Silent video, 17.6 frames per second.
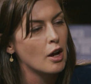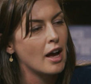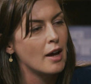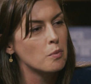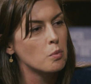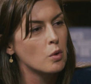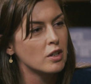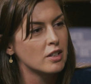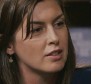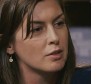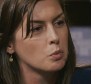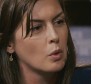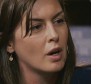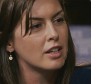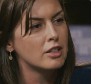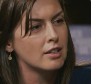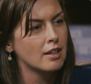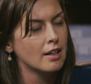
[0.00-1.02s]
And what you, you
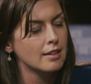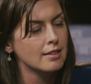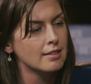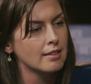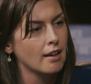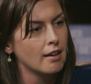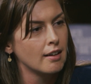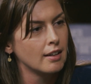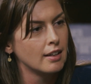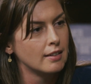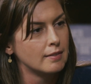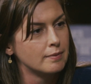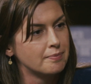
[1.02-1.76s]
why do you like watch, Scarlet?